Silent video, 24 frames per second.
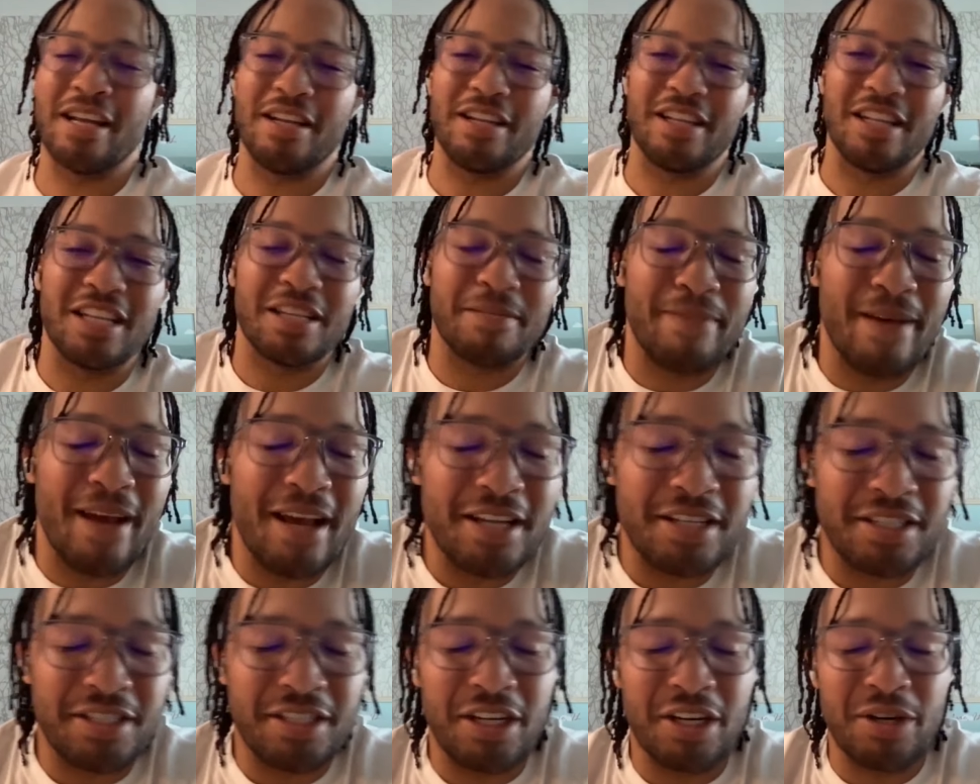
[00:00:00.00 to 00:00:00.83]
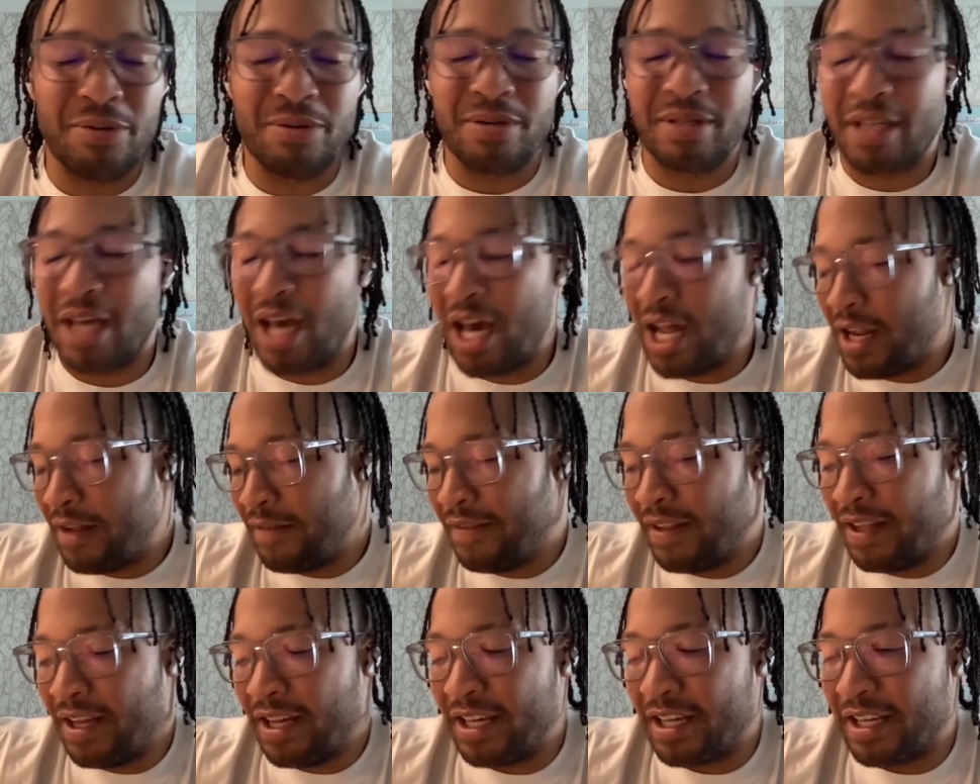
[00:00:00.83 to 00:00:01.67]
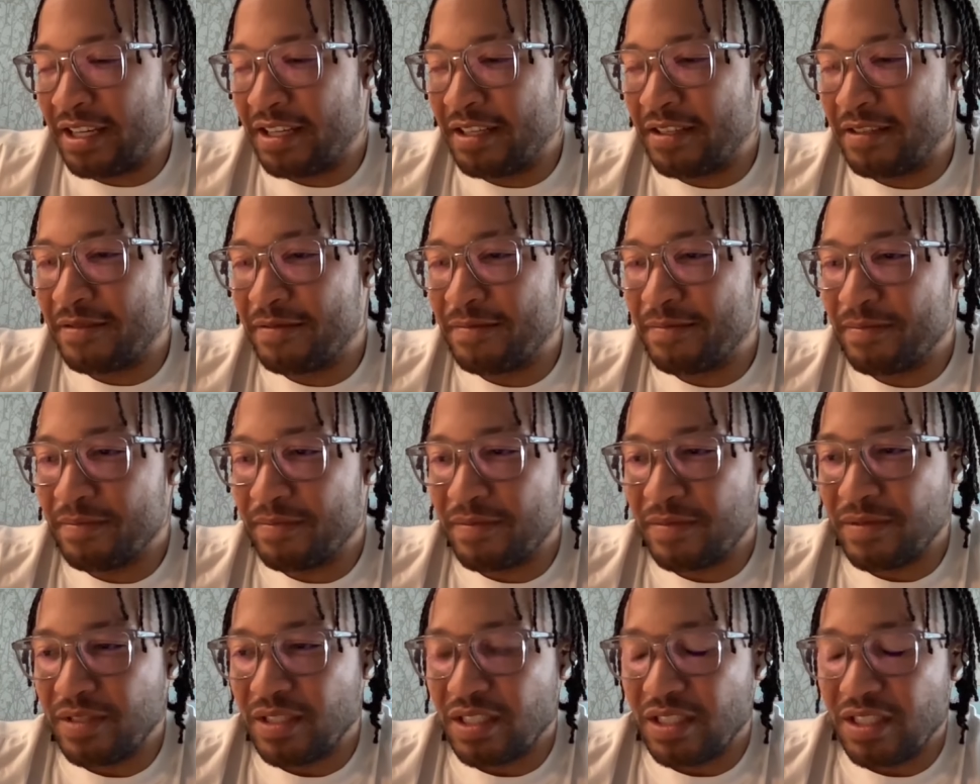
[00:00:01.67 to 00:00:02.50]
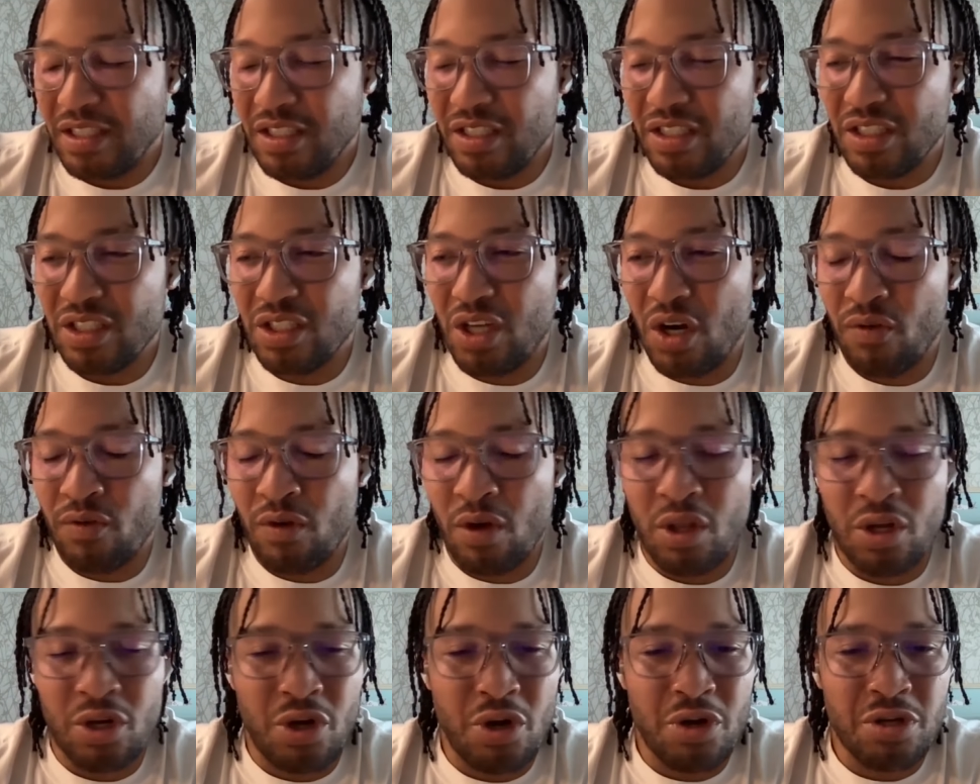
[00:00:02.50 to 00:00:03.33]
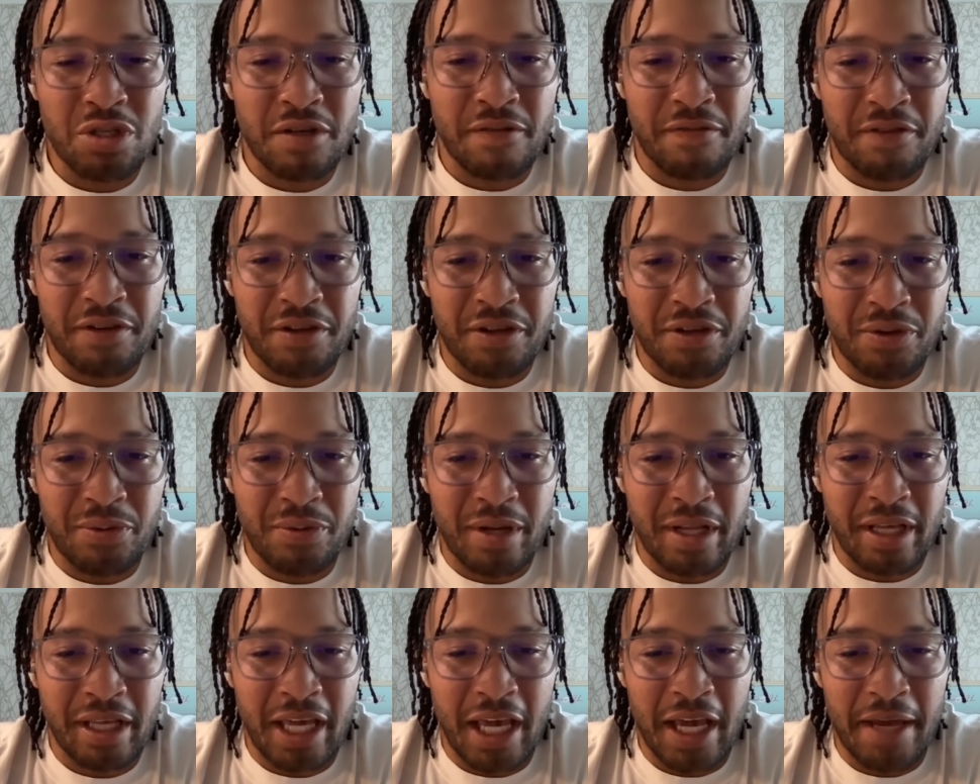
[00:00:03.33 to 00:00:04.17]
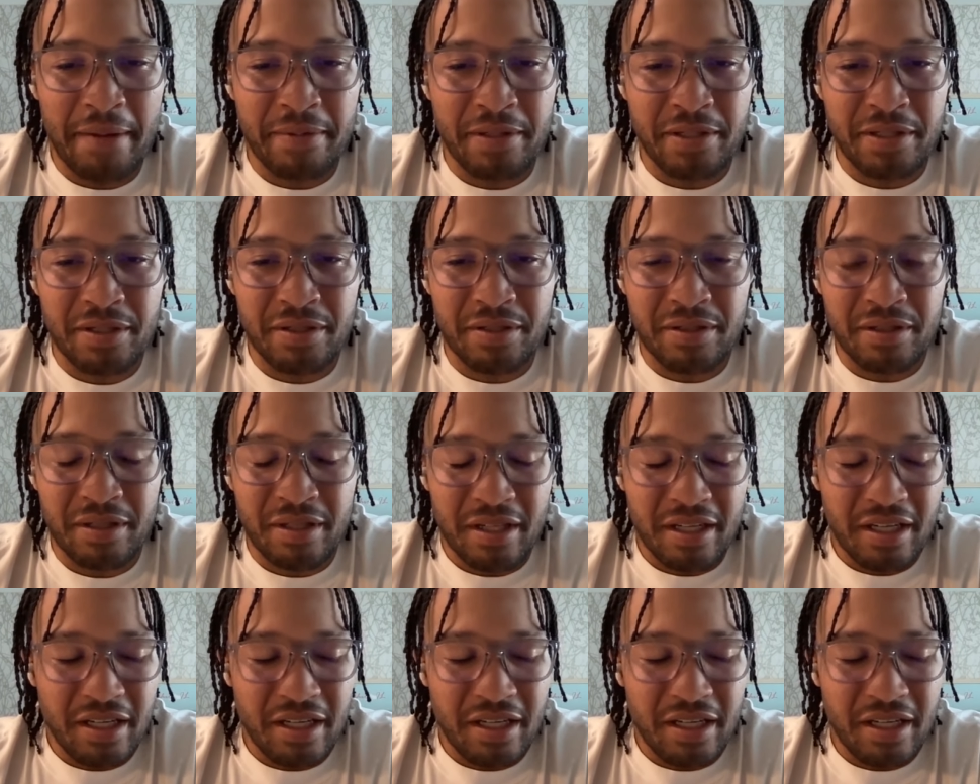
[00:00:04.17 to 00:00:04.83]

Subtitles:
this past year was kind of like a roller coaster for you when it came to